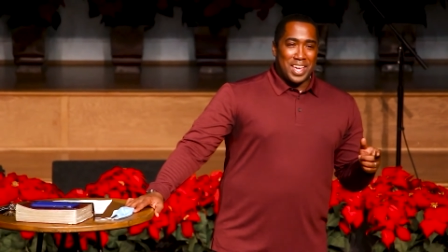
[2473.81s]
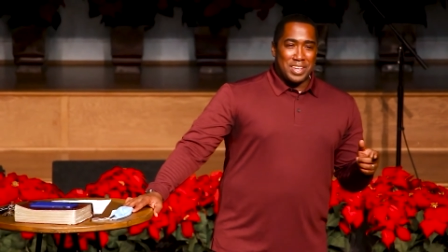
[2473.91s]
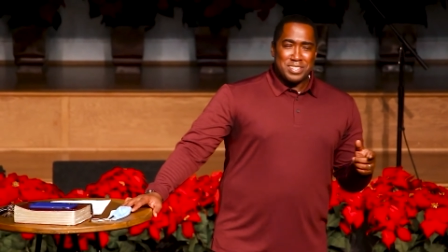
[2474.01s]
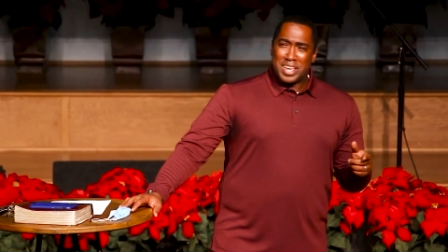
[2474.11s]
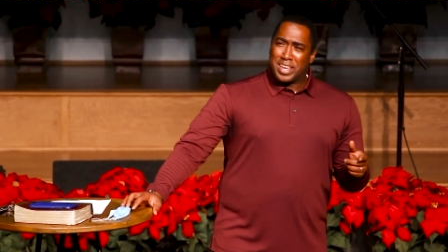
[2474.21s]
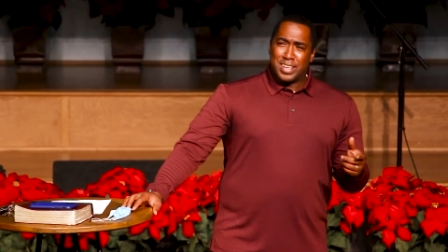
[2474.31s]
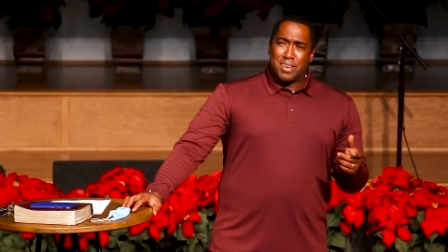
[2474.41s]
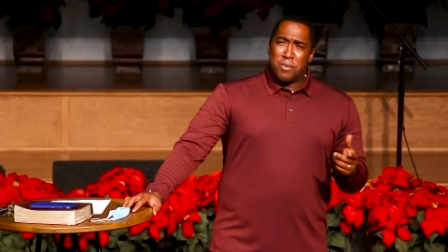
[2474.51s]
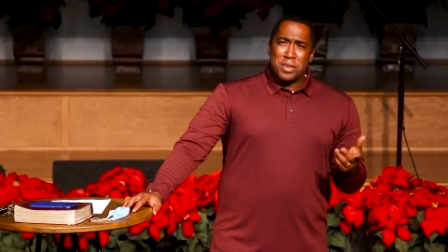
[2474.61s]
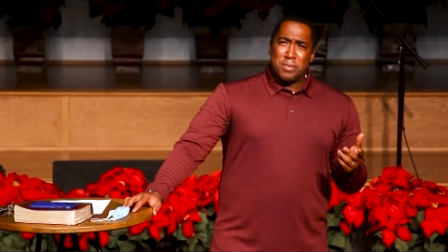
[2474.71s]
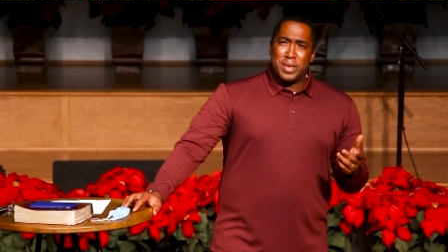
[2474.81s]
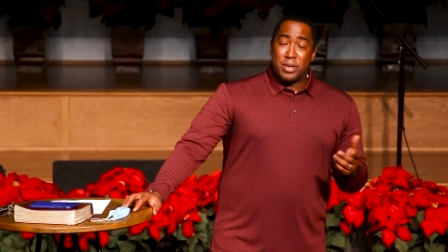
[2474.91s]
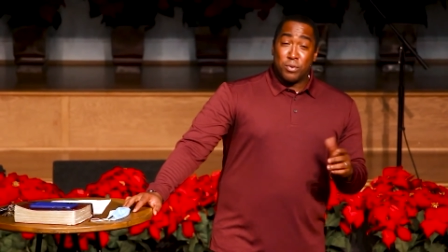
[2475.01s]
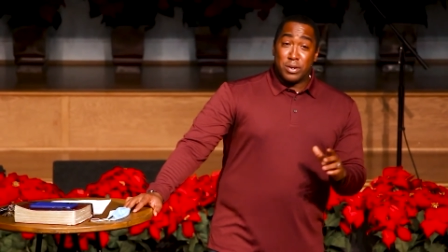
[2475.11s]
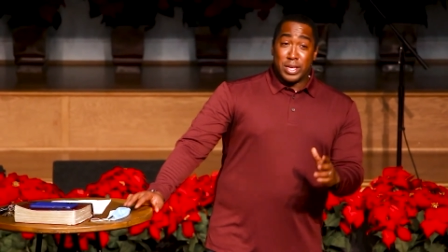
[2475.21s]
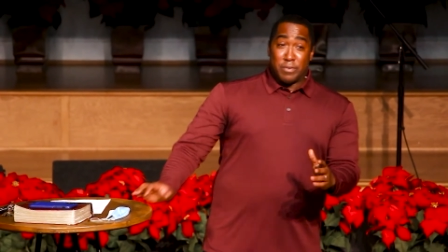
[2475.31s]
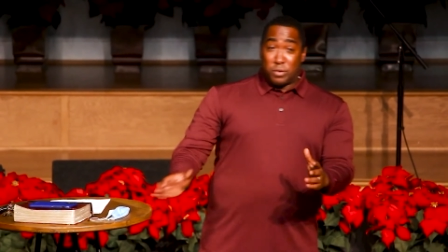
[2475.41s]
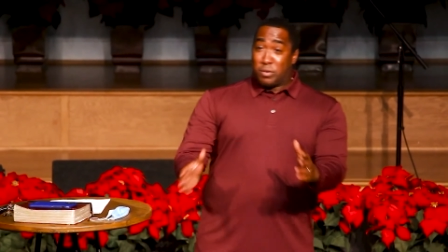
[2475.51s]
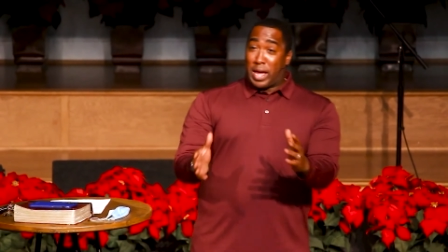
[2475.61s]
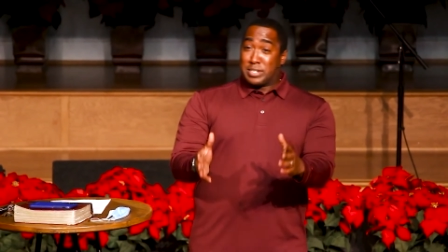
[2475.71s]
And you say, well, what do you mean? Well,
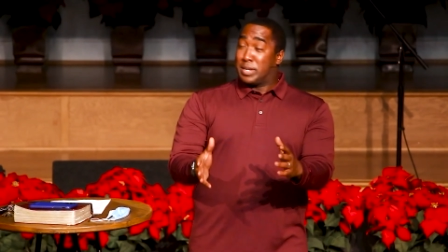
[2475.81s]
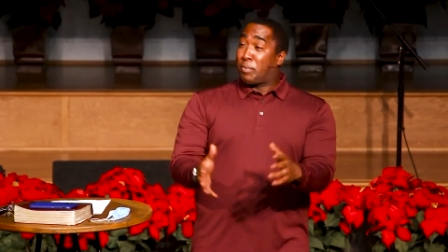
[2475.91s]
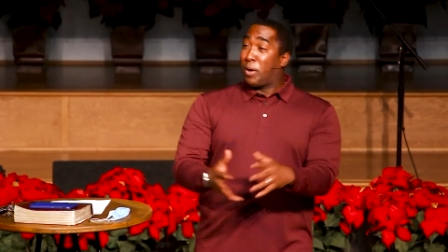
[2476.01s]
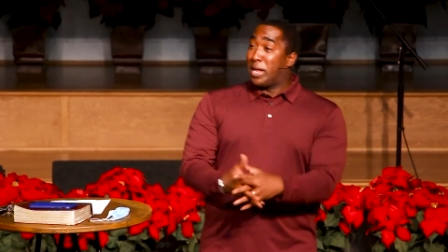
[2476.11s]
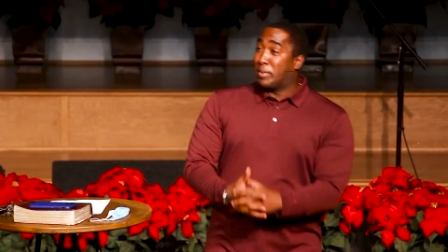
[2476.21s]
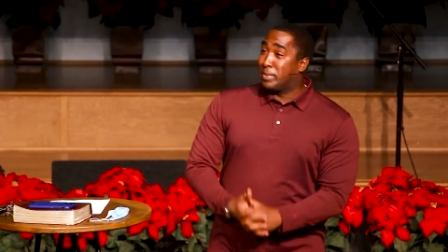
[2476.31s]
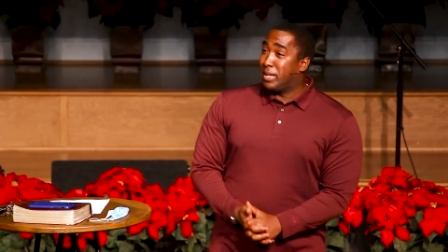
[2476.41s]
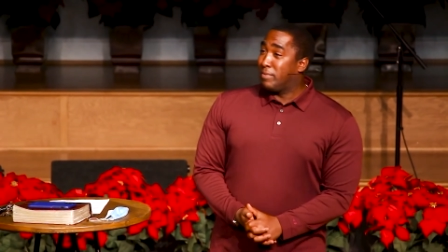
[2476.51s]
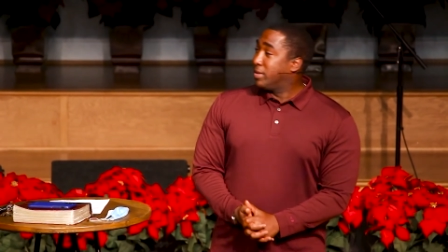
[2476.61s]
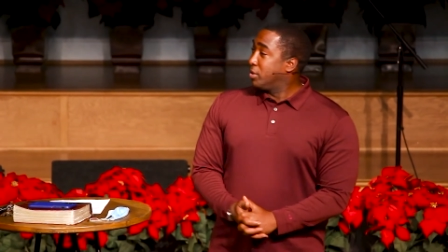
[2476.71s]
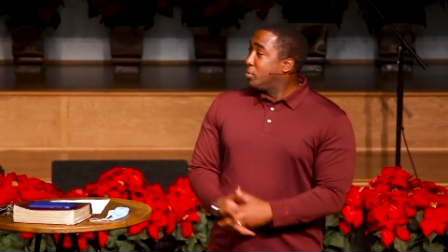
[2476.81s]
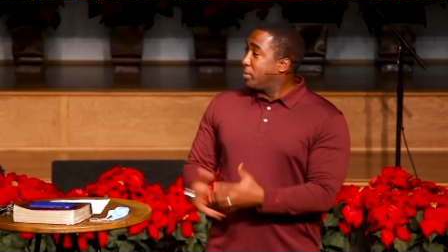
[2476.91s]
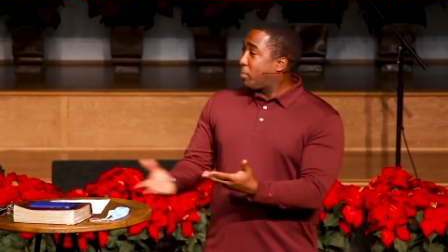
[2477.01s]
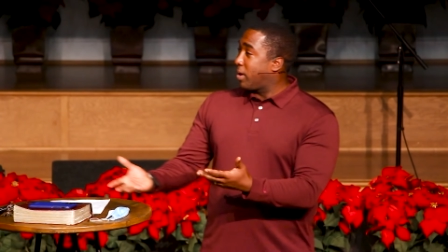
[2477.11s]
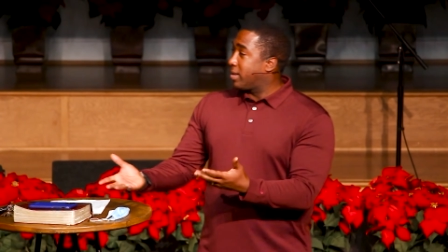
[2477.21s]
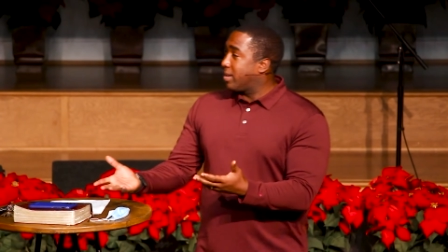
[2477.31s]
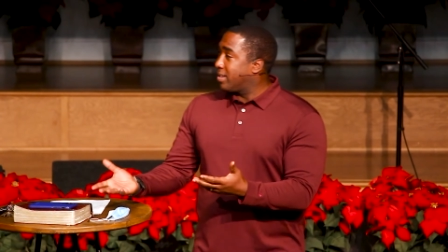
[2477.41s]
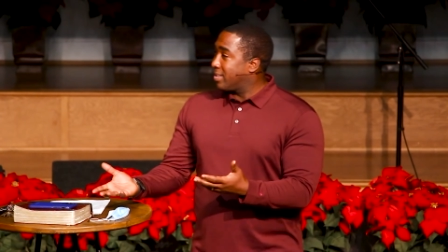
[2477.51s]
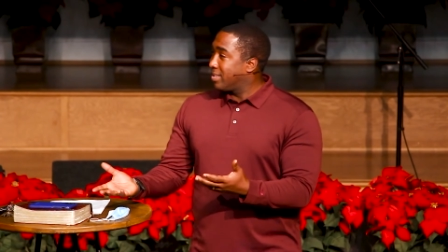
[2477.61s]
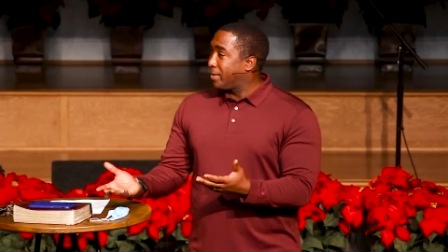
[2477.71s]
if you actually prayed and believed it, you wouldn't pray it
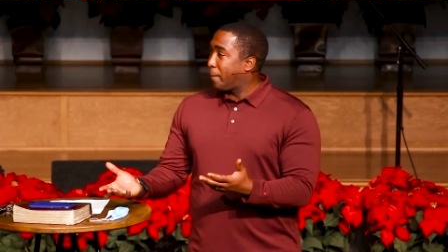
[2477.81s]
again.